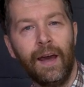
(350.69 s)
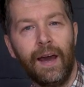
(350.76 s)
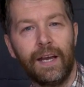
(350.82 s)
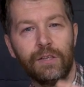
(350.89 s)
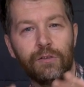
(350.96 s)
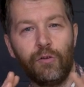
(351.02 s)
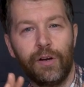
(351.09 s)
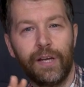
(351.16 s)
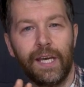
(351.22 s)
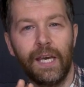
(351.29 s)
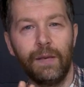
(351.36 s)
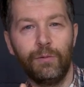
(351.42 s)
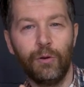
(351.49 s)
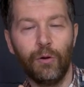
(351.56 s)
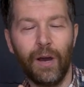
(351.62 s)
and trying to
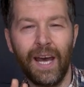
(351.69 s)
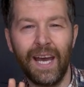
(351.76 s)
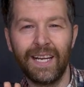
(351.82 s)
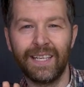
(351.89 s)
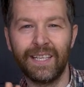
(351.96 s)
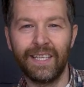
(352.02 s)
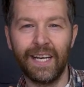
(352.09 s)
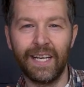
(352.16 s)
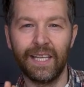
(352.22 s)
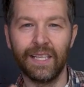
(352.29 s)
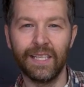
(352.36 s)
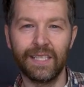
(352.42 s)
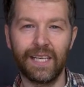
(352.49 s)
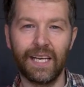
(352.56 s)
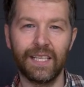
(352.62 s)
keep your head dead in
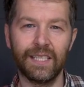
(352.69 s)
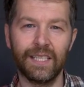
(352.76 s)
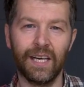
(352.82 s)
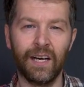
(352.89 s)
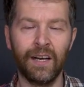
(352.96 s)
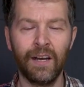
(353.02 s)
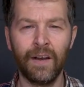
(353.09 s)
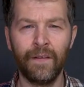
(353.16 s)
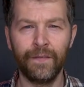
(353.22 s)
the center.